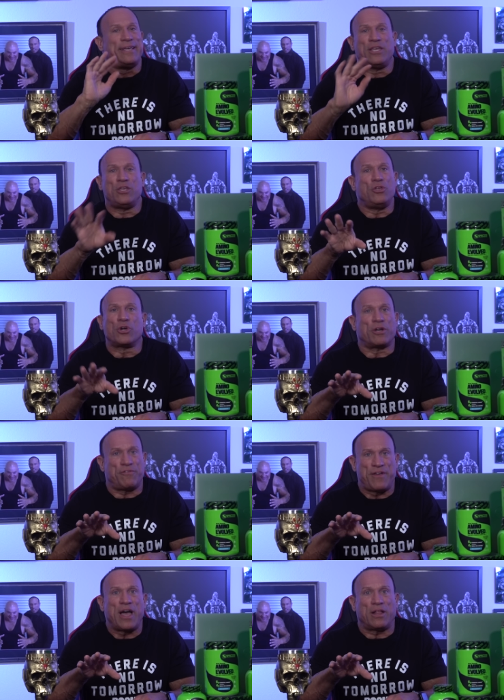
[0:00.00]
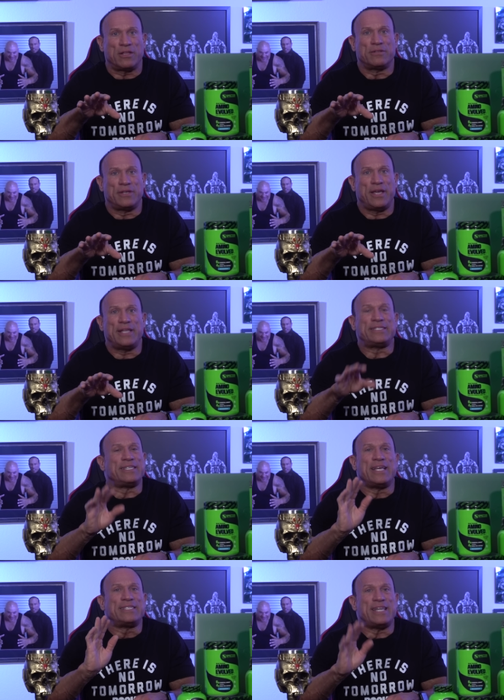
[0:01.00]
you're going to fail it's,
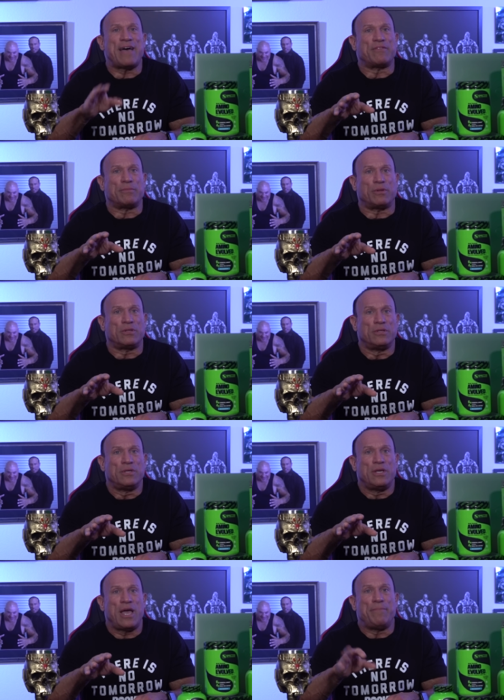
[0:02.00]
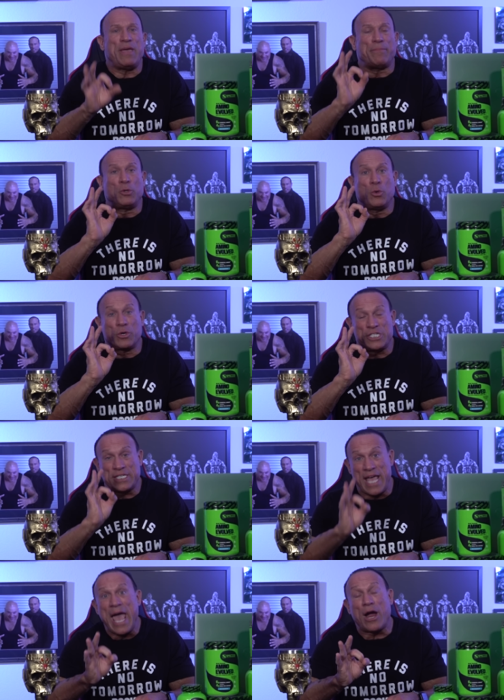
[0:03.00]
it's inevitable and people who are
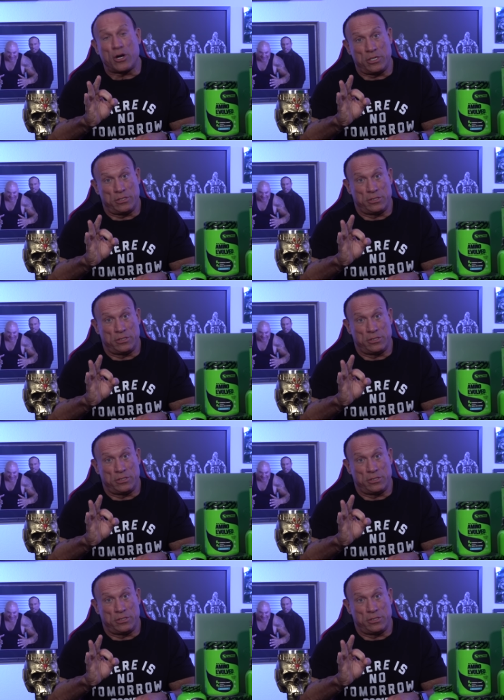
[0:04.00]
scared